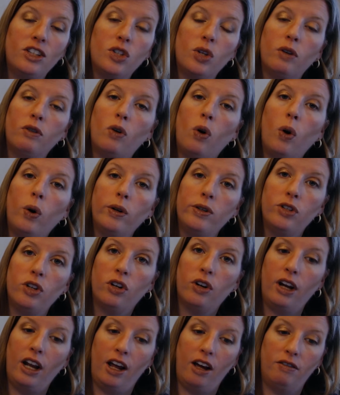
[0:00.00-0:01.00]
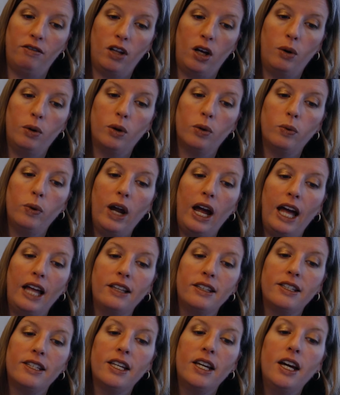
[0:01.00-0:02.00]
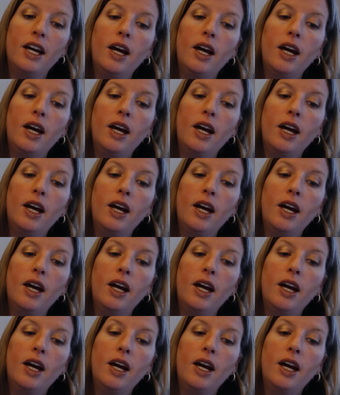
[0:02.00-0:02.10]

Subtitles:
So of course you're going to have lower rents,